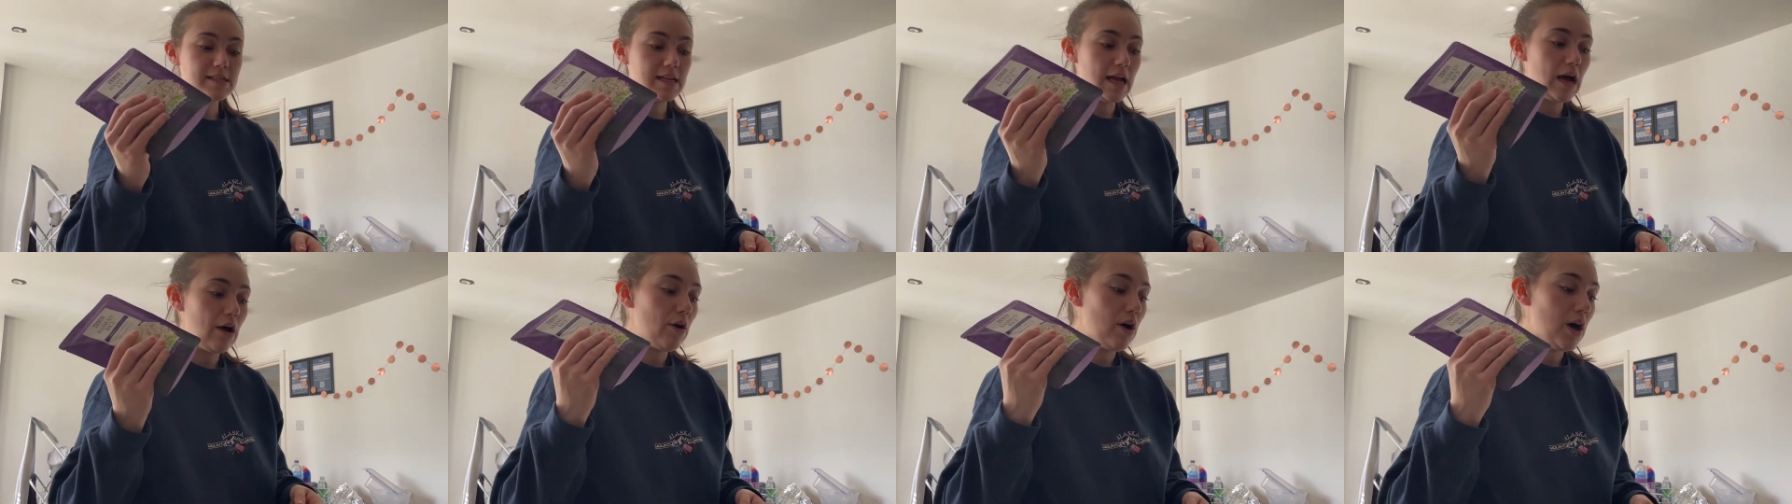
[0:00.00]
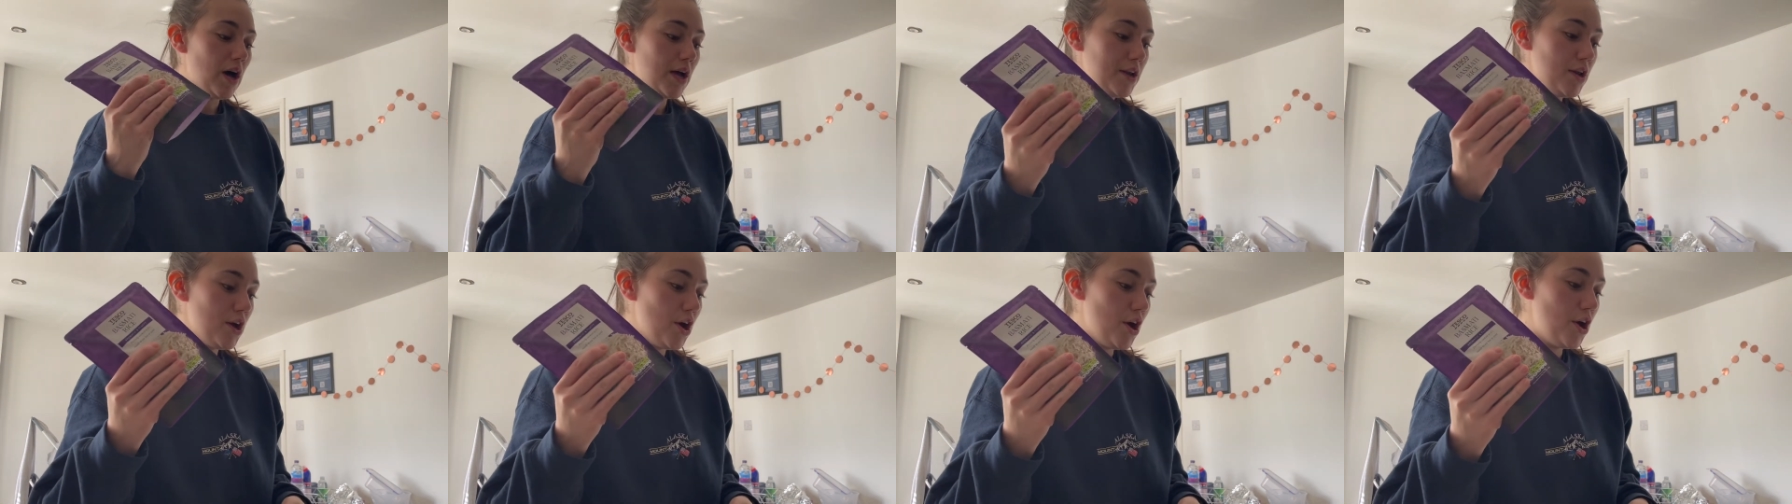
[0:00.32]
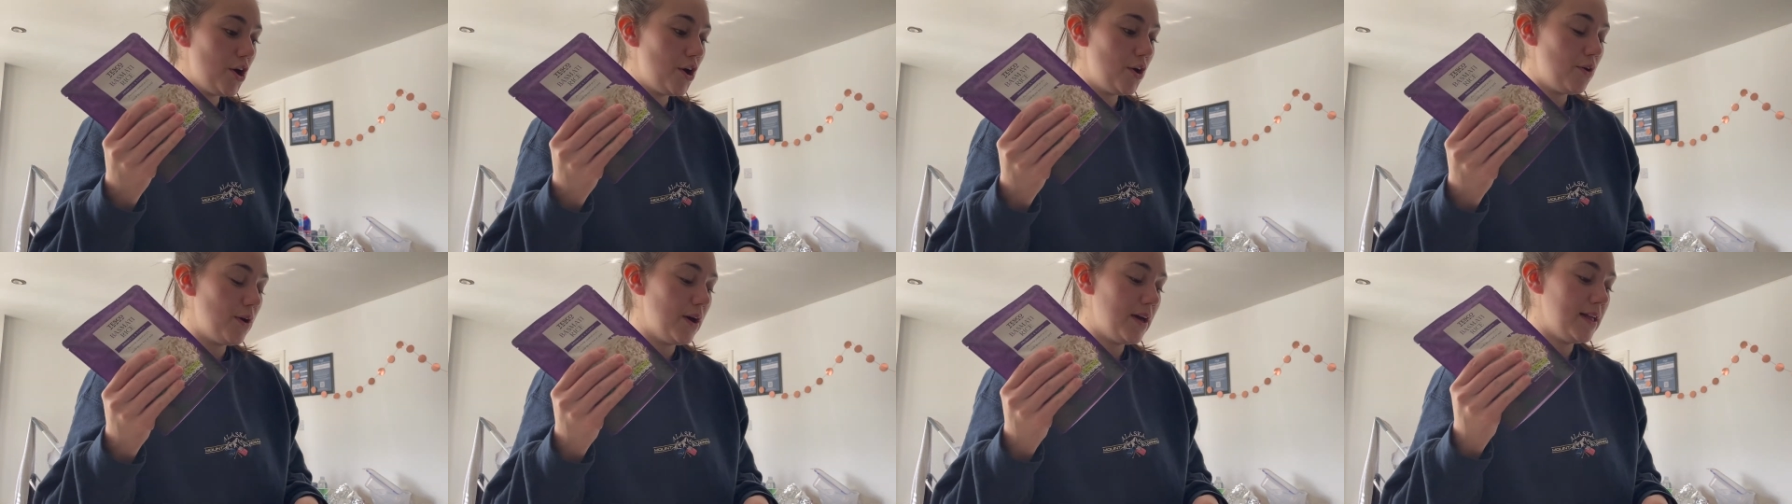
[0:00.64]
Now, I
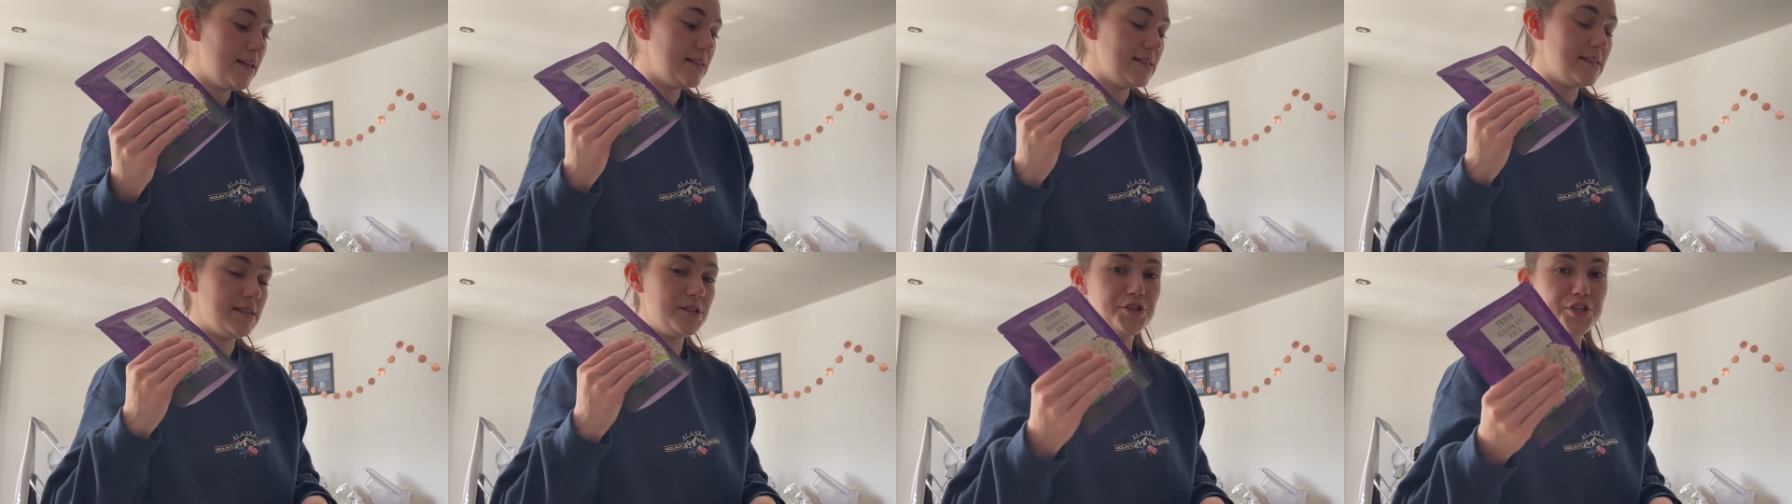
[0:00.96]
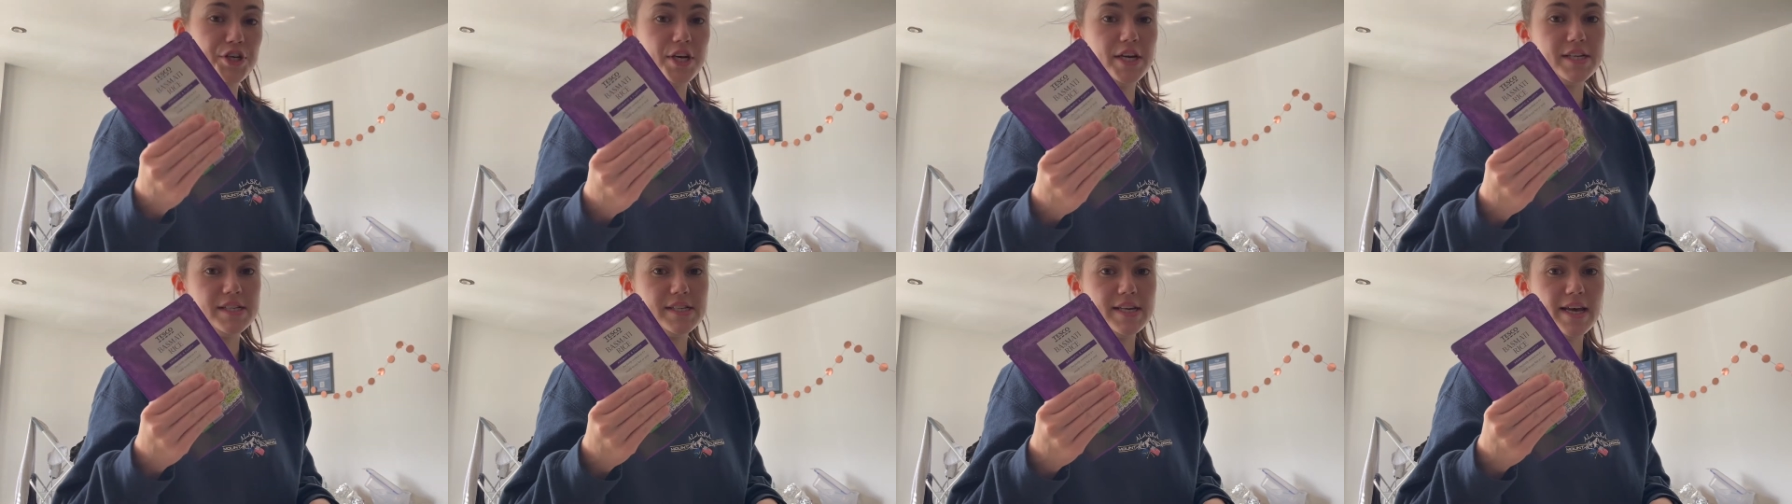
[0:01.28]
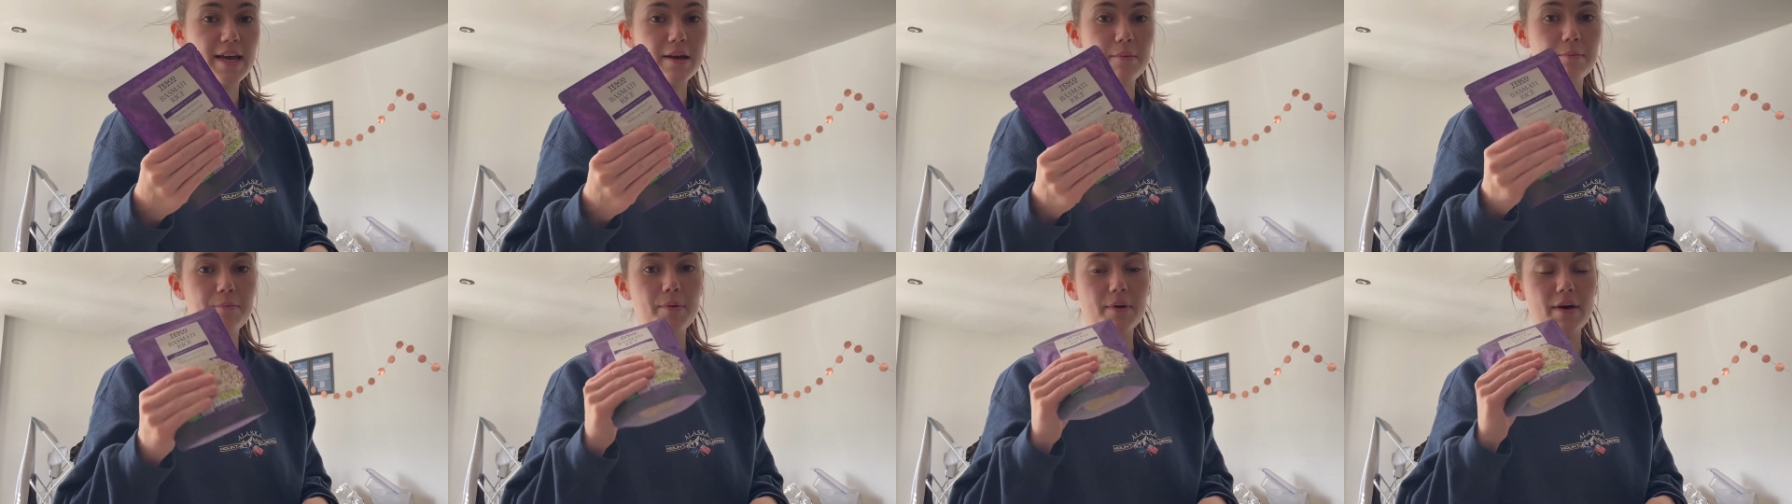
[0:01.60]
know this is cheating,